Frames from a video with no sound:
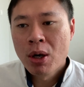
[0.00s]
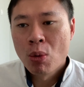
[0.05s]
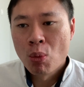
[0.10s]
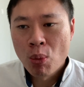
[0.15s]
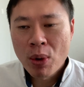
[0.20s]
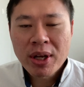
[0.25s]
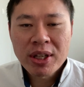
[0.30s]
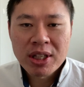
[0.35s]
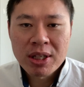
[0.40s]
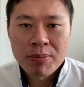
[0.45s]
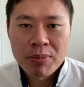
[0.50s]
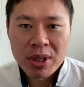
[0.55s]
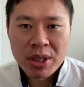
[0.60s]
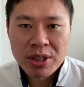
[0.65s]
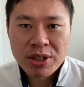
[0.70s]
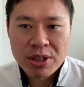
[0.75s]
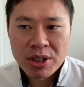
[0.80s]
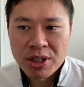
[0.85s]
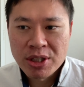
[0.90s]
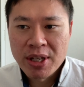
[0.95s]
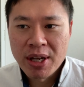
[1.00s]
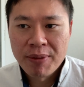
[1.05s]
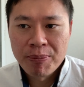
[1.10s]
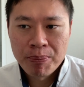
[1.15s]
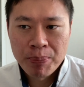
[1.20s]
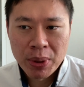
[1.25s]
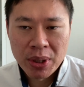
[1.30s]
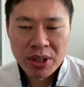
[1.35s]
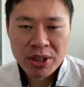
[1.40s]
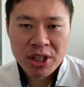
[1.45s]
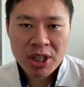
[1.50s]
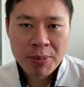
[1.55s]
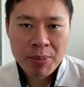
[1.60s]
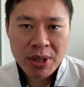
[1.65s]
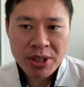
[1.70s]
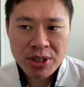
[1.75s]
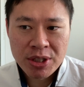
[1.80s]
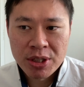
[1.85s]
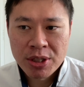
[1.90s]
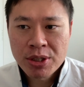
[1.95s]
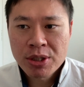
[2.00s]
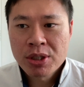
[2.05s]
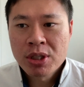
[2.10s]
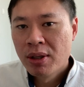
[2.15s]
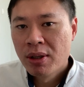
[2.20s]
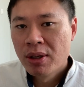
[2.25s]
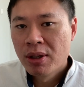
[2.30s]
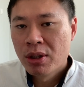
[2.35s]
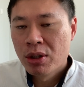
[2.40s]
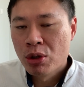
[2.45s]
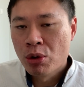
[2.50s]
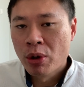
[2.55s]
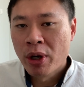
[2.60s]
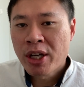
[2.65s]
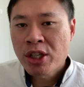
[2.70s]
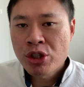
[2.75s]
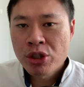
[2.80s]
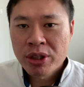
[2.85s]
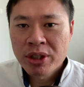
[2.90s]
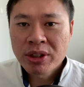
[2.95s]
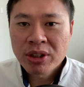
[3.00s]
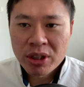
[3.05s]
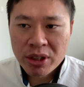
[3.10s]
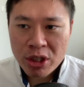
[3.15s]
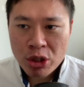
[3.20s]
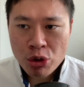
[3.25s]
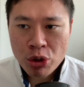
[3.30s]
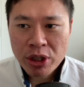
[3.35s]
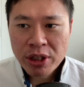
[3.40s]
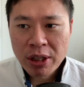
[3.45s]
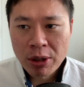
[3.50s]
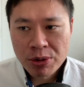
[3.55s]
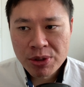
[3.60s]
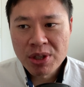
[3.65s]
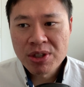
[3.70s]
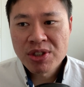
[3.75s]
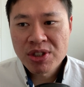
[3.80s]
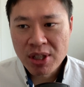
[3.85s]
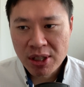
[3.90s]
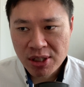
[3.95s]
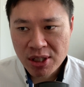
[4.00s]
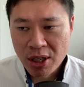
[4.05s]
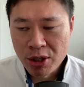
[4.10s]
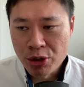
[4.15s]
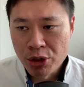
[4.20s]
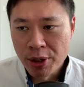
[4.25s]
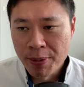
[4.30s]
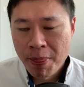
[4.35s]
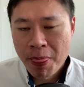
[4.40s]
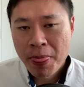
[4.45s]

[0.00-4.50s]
what it means is that per year basis, you actually earn 33,600.